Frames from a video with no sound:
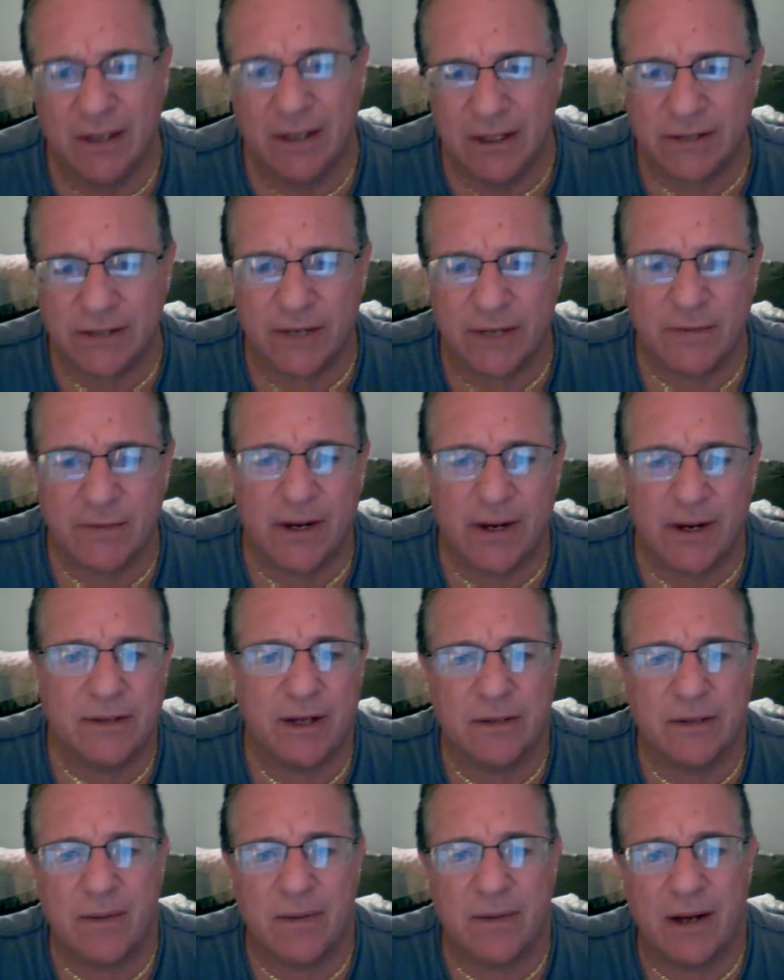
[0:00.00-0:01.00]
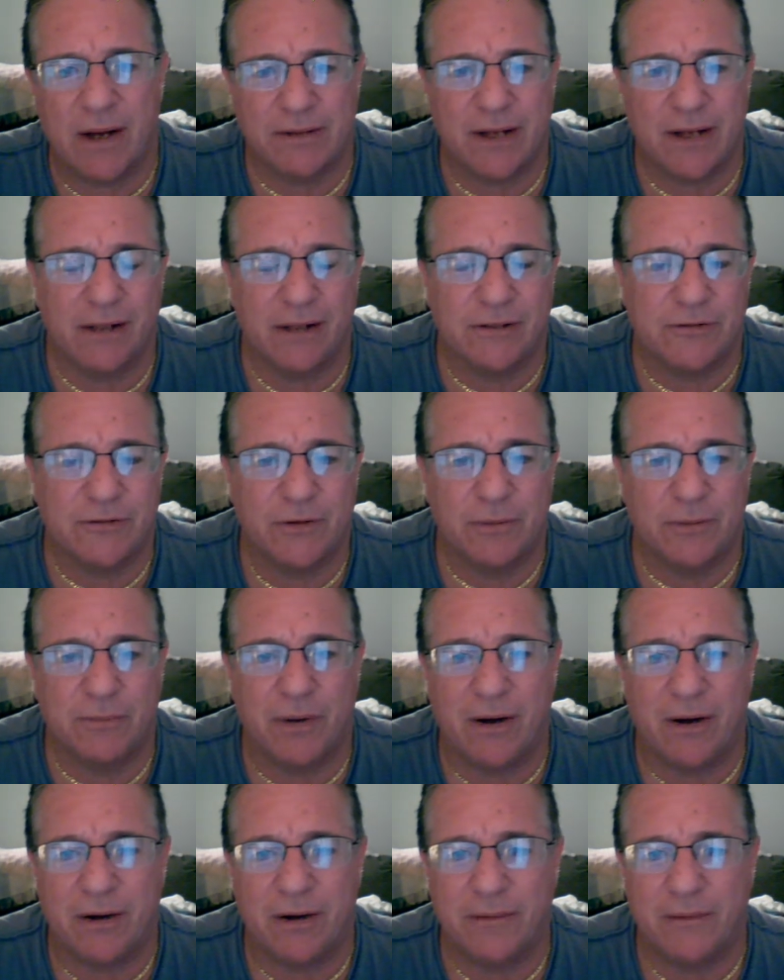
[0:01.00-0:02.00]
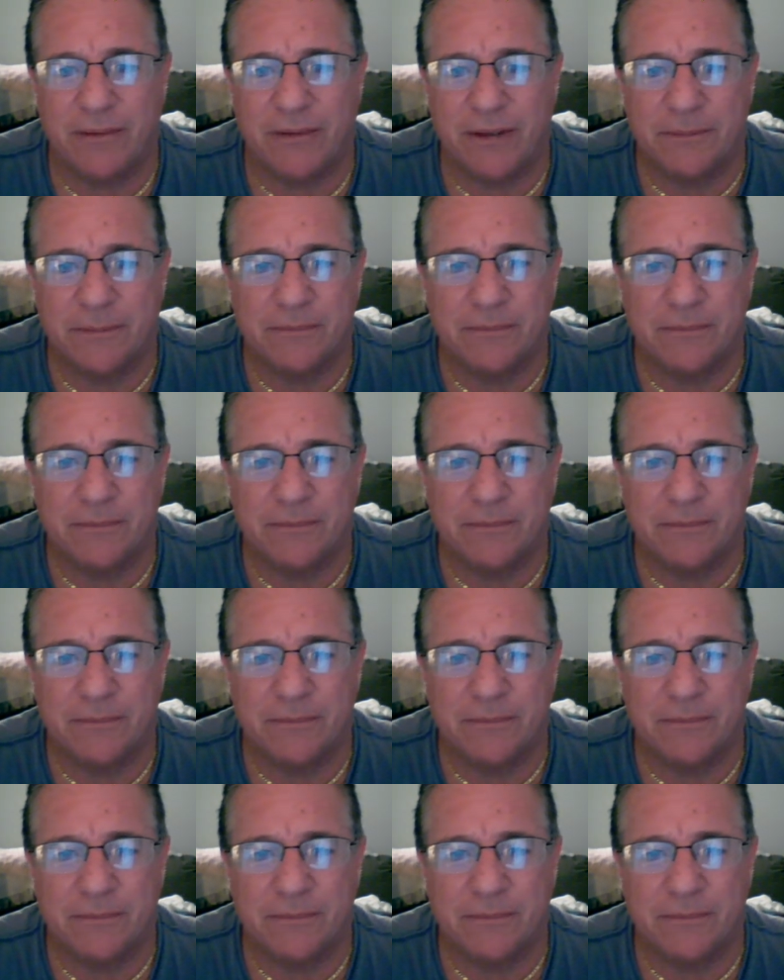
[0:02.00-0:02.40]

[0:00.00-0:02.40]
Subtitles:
That's like what I talk about in college football when